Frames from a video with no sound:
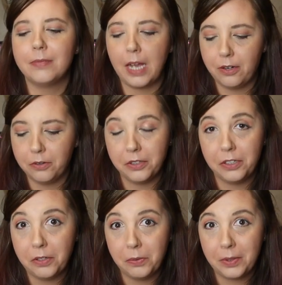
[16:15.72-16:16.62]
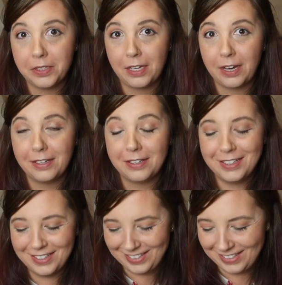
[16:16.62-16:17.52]
I don't really know what that
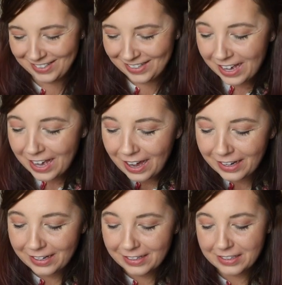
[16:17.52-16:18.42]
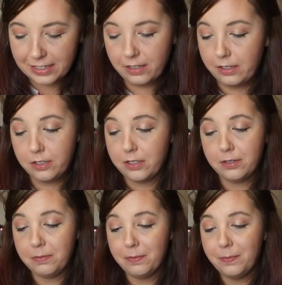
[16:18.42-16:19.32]
is. Again, because I
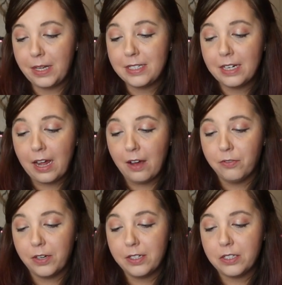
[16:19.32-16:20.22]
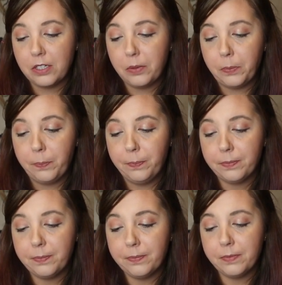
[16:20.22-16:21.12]
didn't have one. So
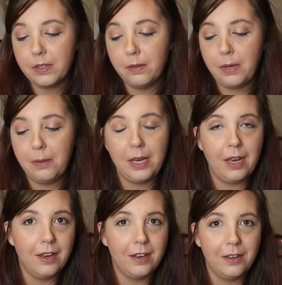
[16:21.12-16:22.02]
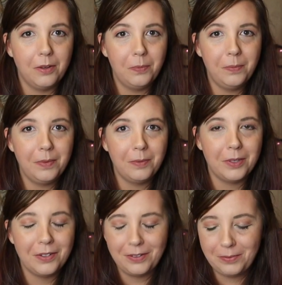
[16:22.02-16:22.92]
maybe AIM. I'm
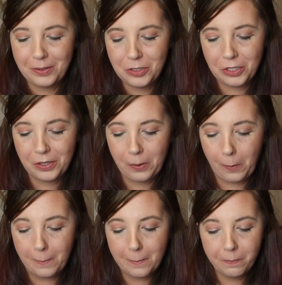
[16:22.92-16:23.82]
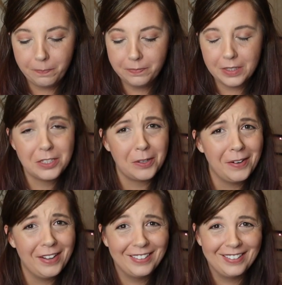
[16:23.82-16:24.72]
not sure.
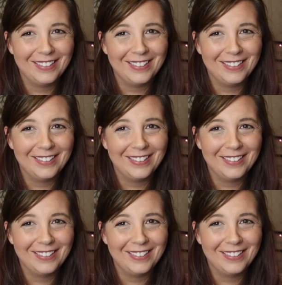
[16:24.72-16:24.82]
Sorry.